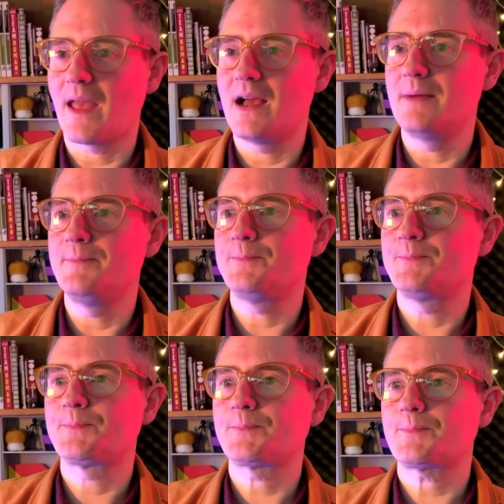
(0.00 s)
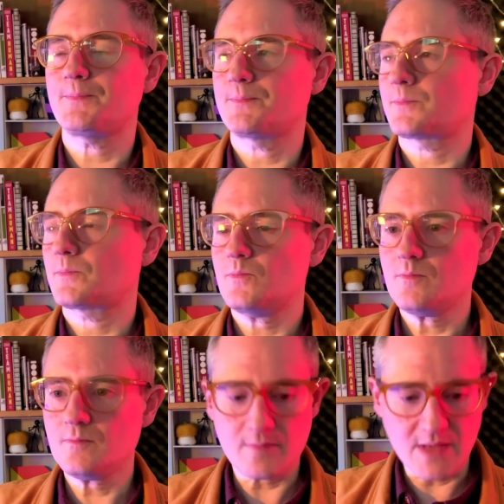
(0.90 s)
And
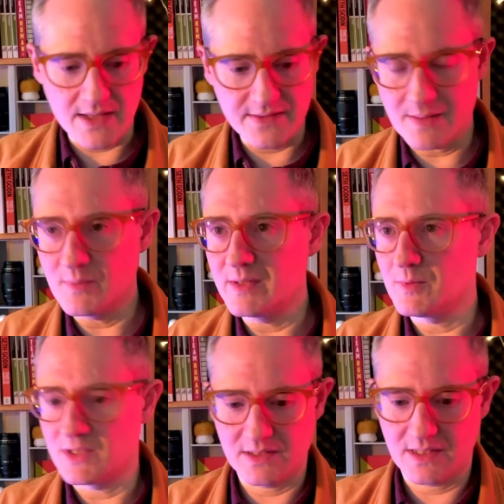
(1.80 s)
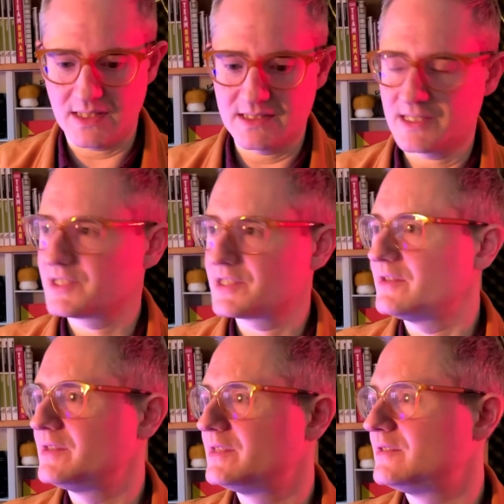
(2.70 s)
then I'll just show
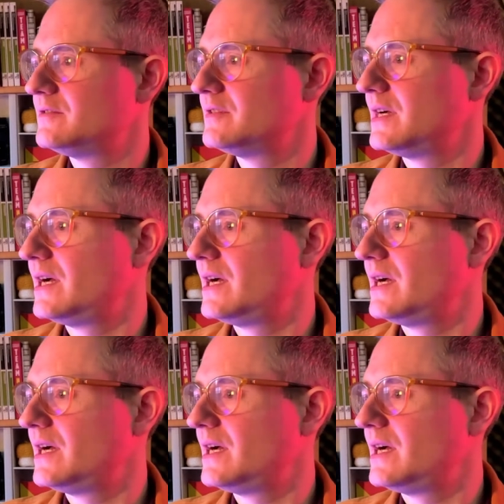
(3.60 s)
you,